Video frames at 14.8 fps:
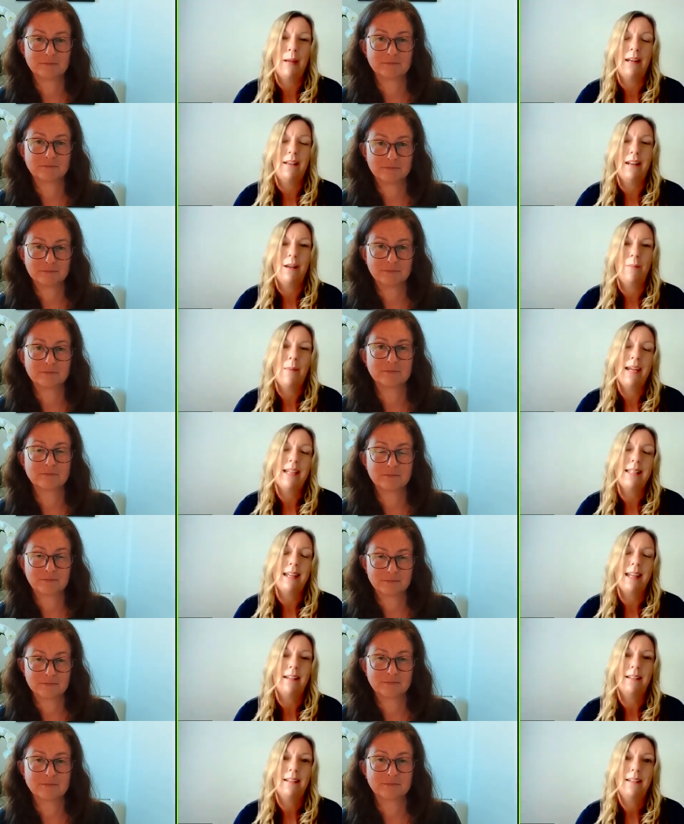Speaker 1: been
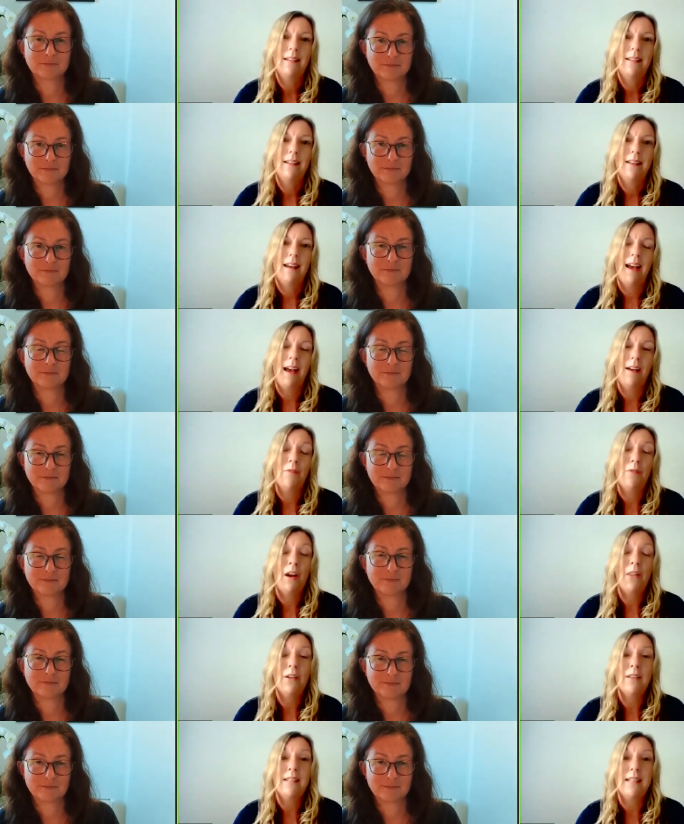amazing. Uh, for
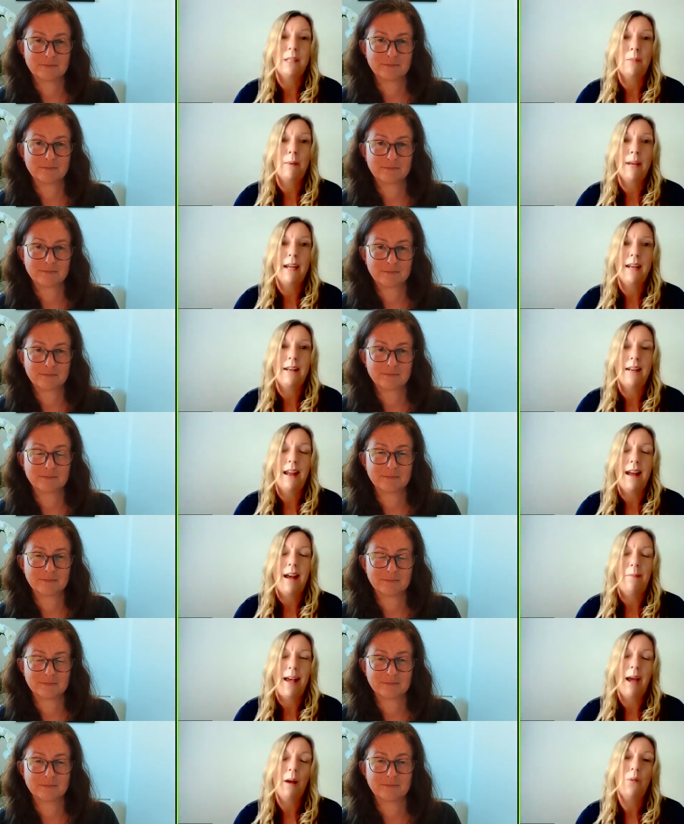others, it's been
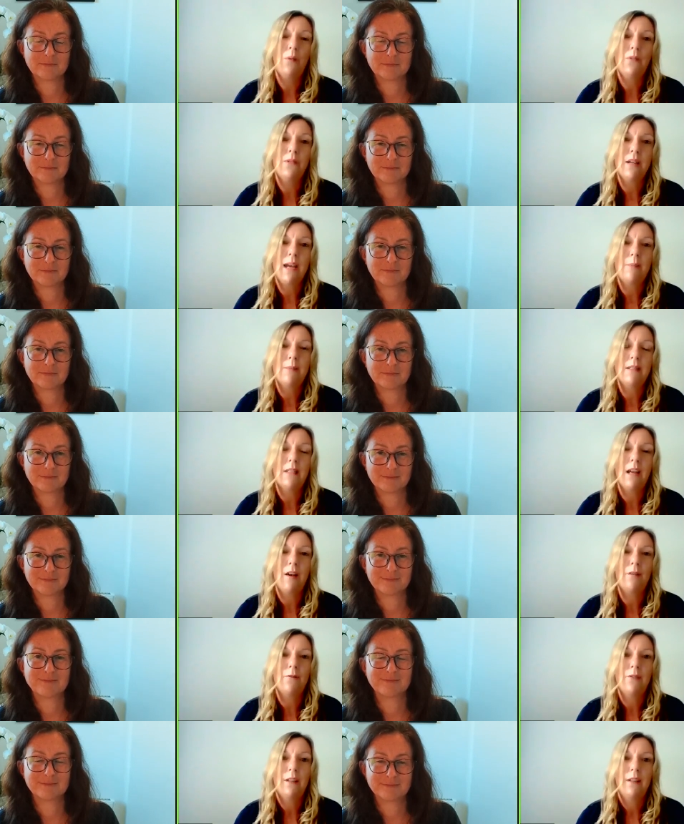um, health type
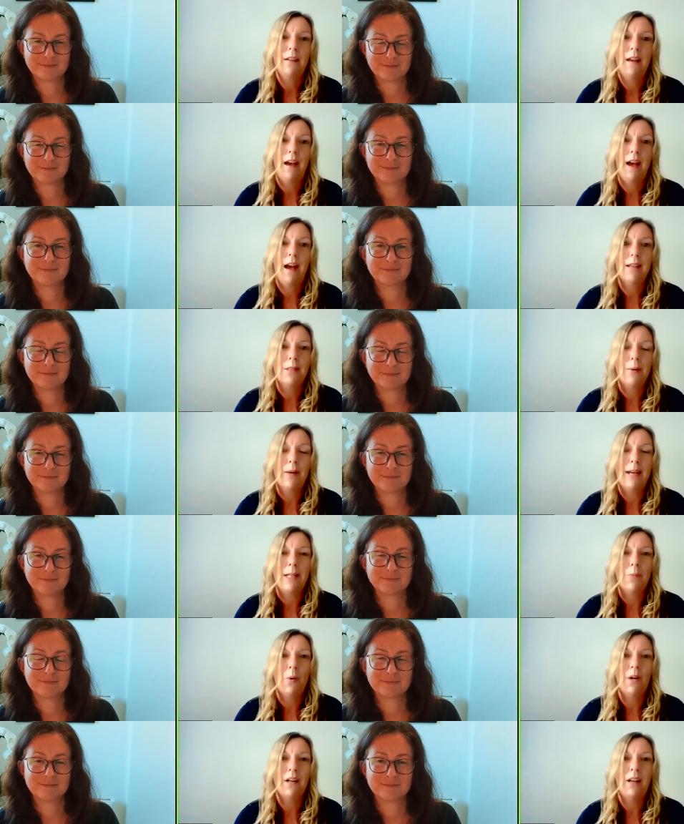stuff. Uh, so I had
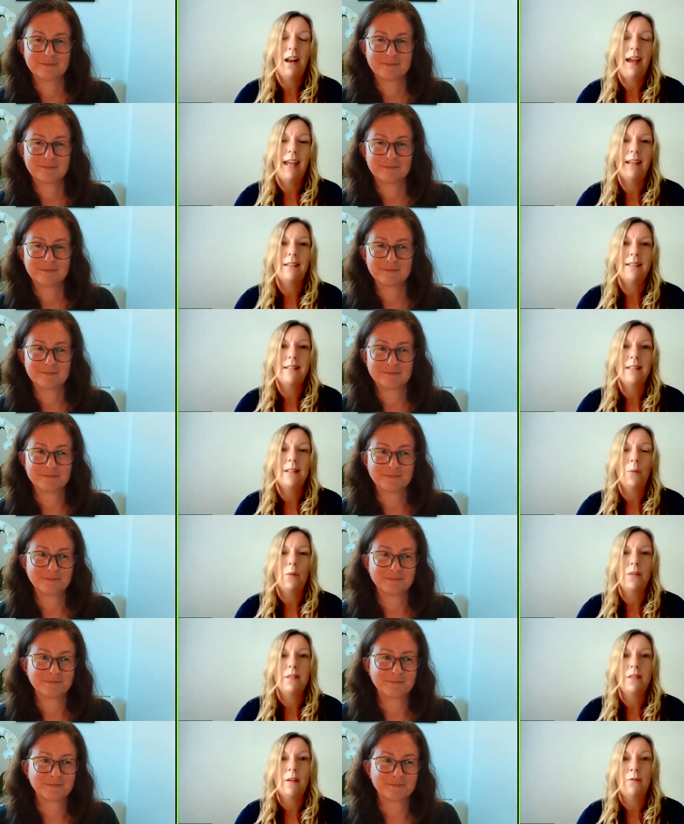one client that
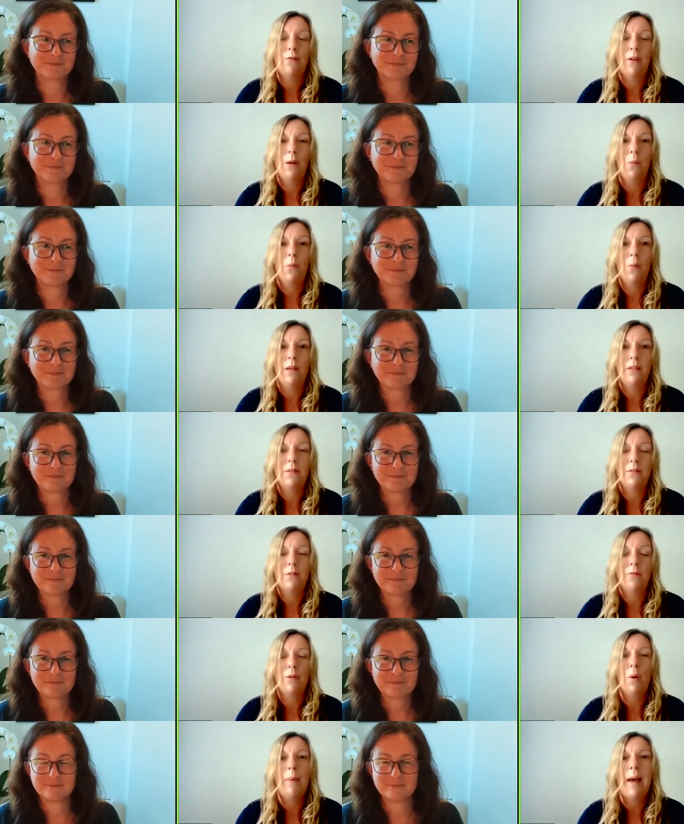was suffering with
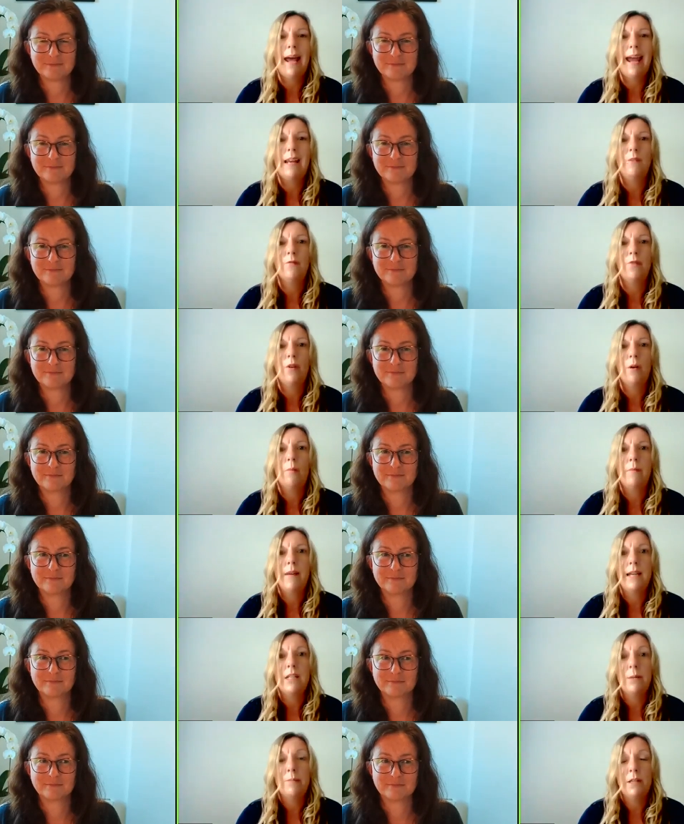real pain from
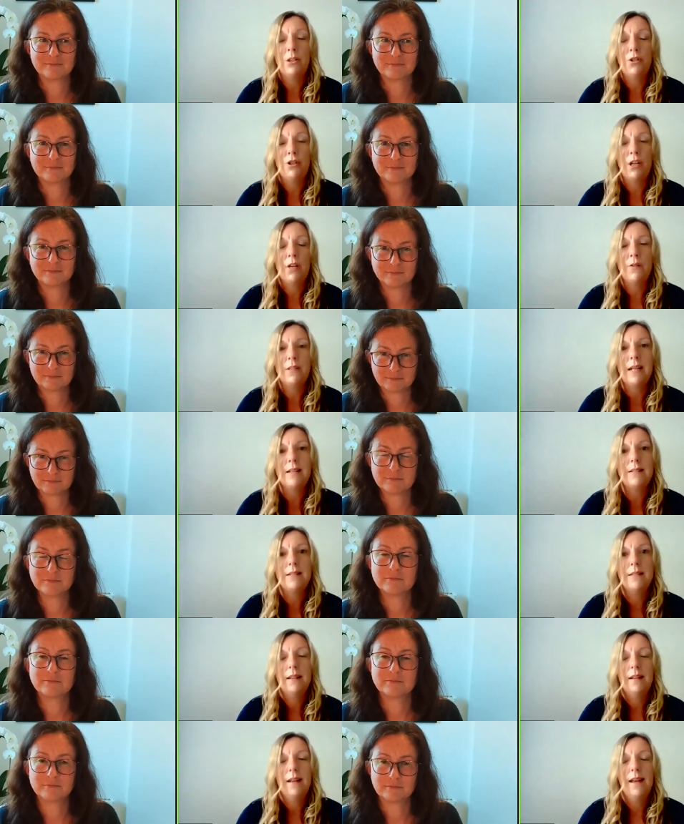endometriosis.
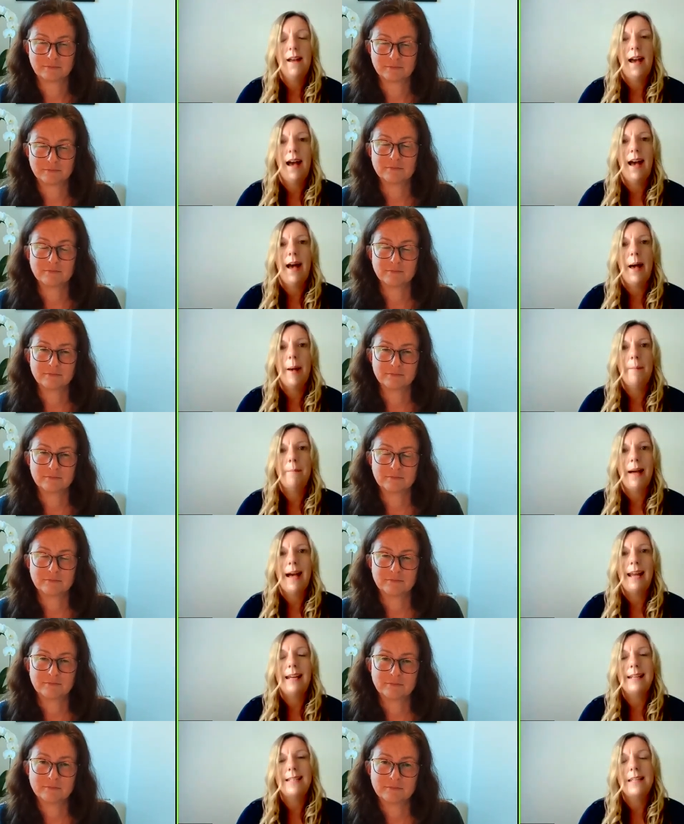Um,
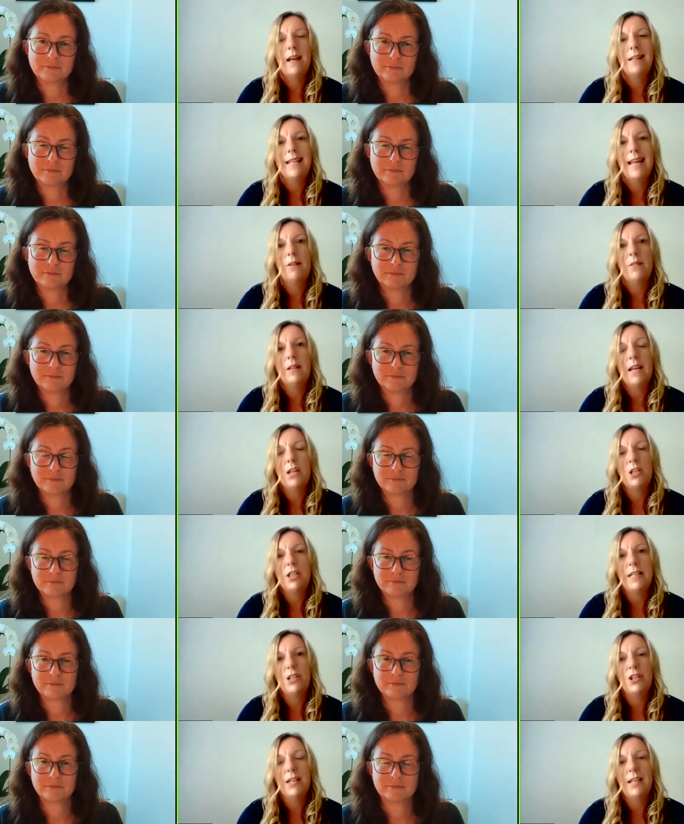and it turned out that
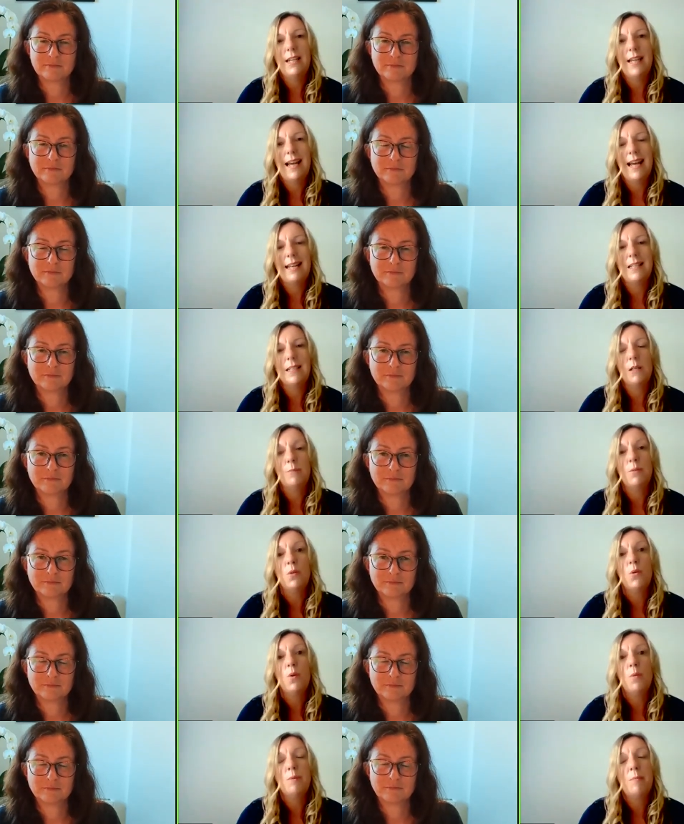actually she had
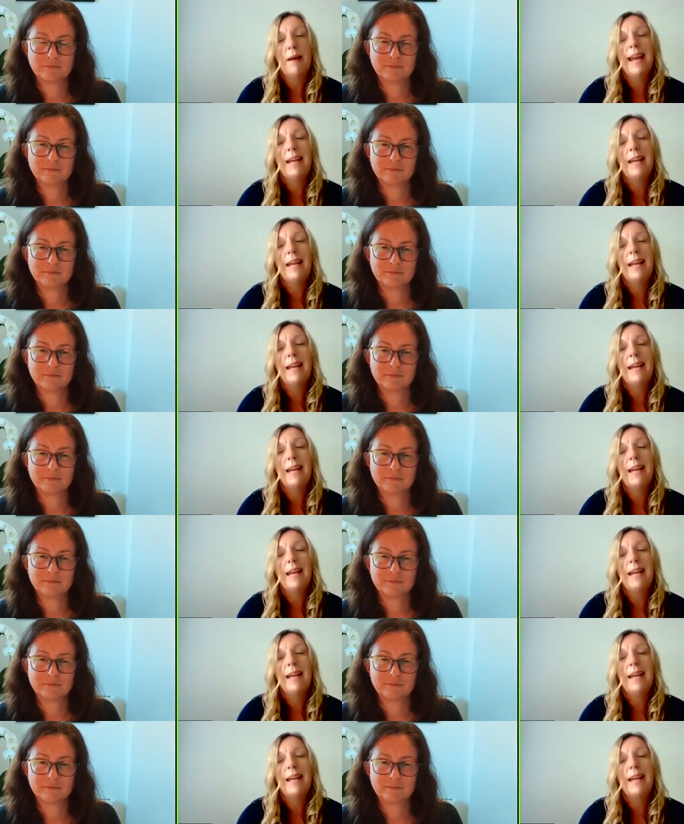absorbed